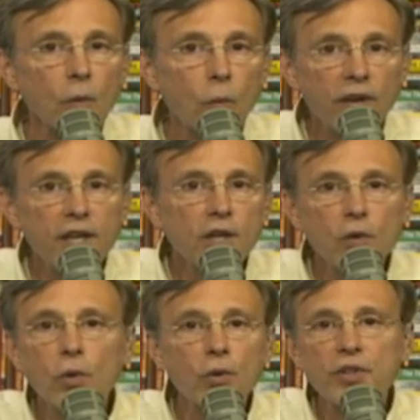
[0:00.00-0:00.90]
We
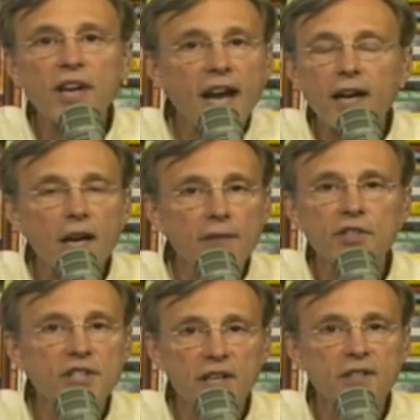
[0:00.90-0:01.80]
knew who the nine
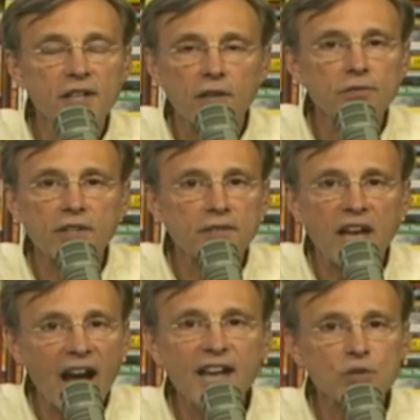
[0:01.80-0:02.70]
eleven you know,
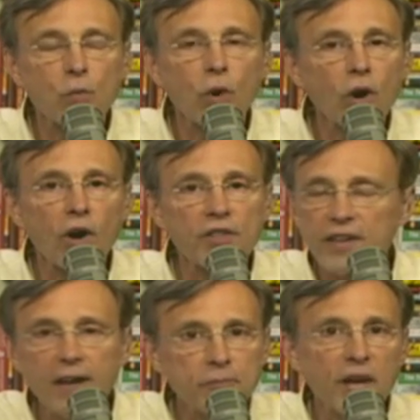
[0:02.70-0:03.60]
guys were.
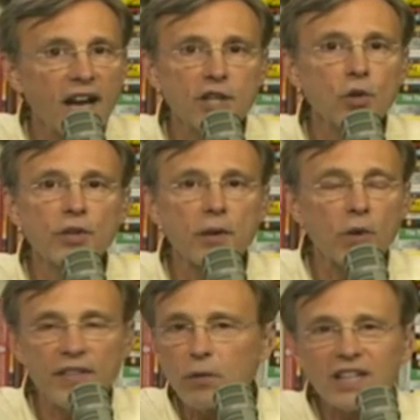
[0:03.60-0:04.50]
The F B I knew who they
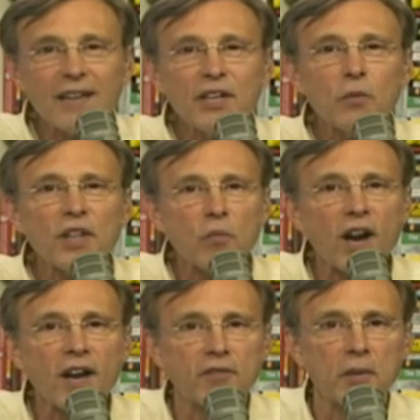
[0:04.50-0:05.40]
were. They were living with
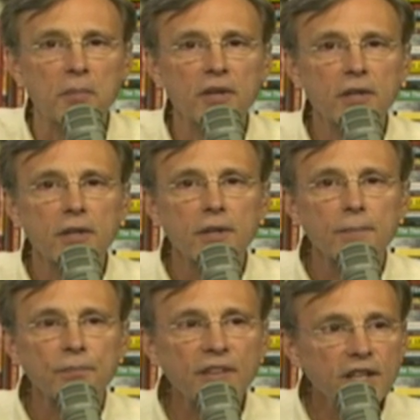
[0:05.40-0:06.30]
one of them.
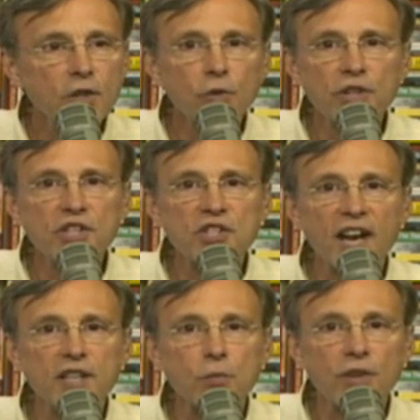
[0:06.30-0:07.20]
They knew who these
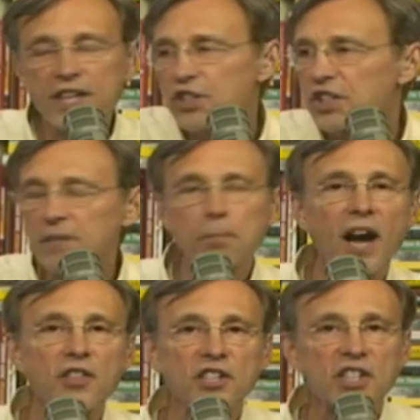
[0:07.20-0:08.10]
guys were. They just didn't
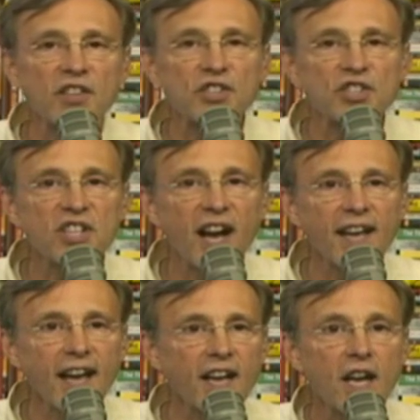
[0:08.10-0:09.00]
bother to tell the C I
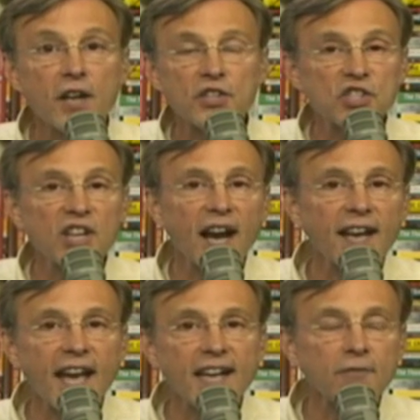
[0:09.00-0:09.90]
A. The C I
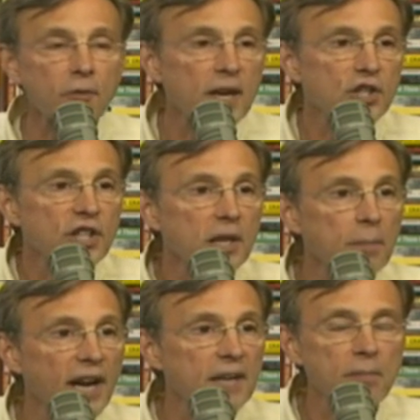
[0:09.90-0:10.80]
A had information. They
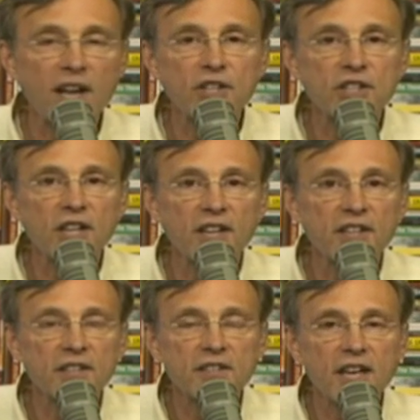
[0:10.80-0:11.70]
didn't bother to tell
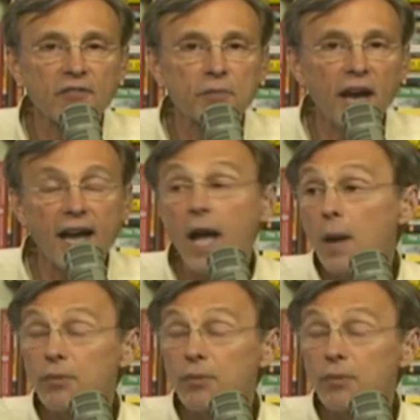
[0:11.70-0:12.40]
the, the F B I.